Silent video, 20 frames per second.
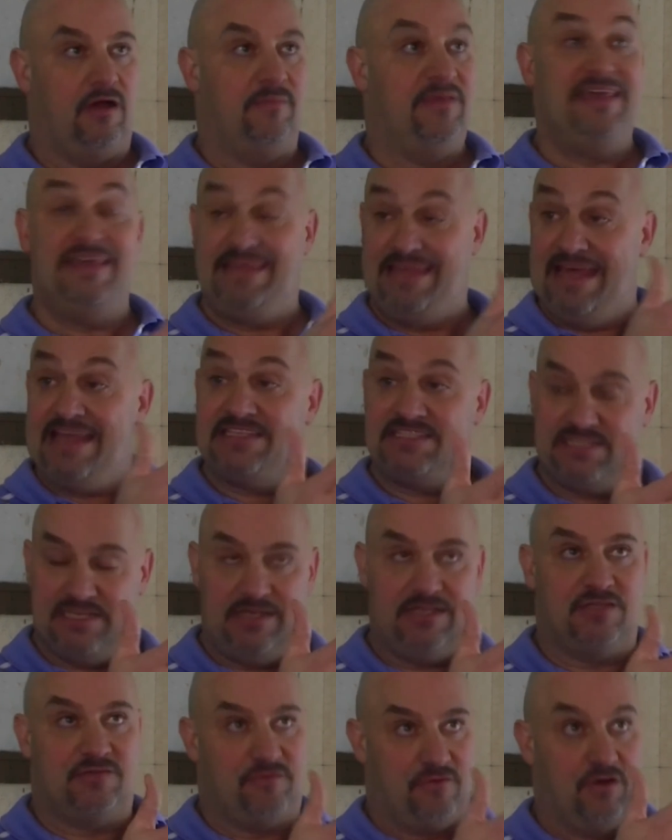He gets
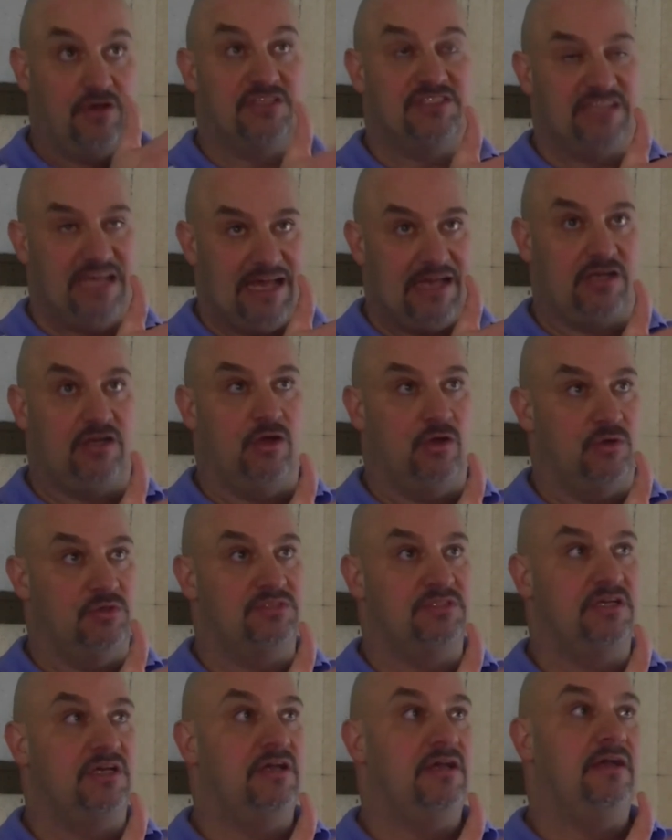it as far as that
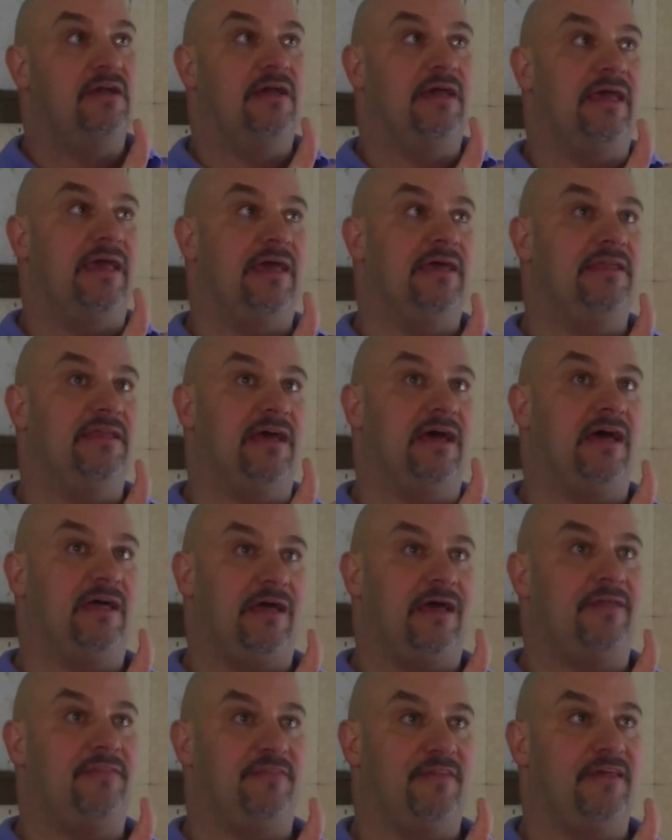goes, and
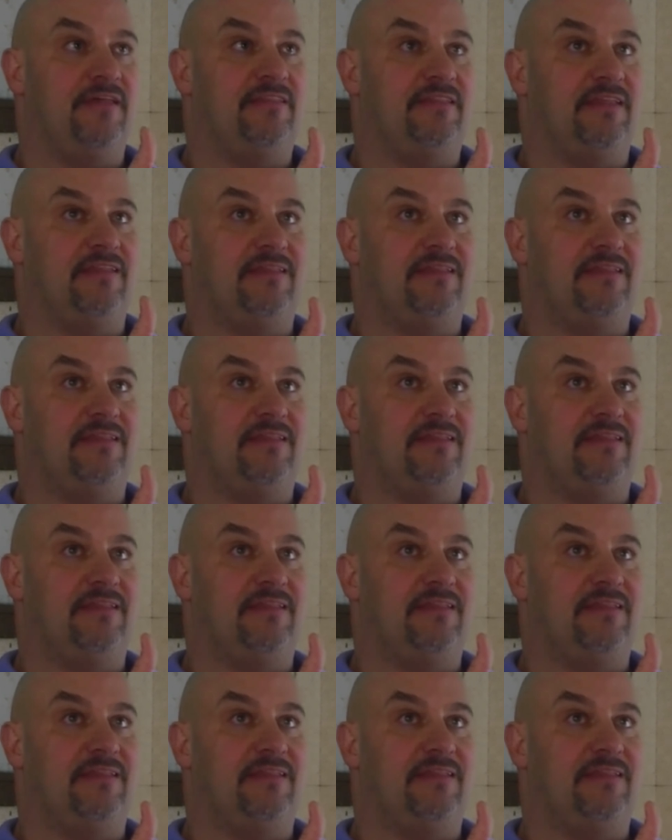I think